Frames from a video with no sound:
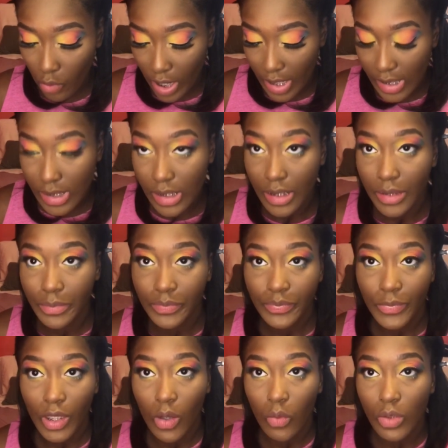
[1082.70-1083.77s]
Raisin,
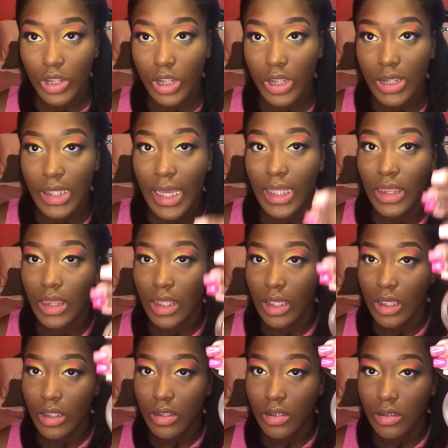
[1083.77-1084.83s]
which looks like
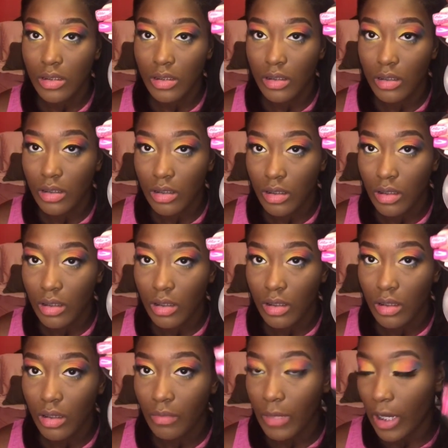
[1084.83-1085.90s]
this.
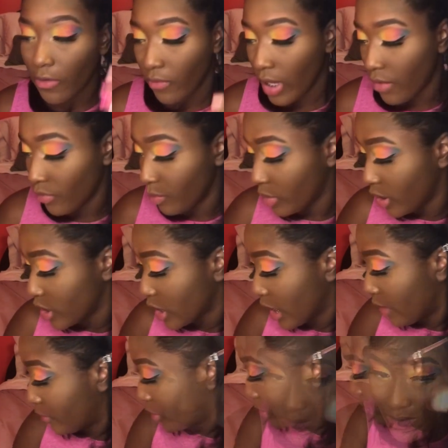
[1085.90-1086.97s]
My favorite blush
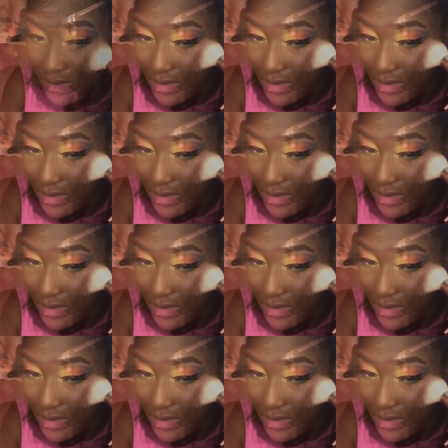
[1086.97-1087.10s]
ever.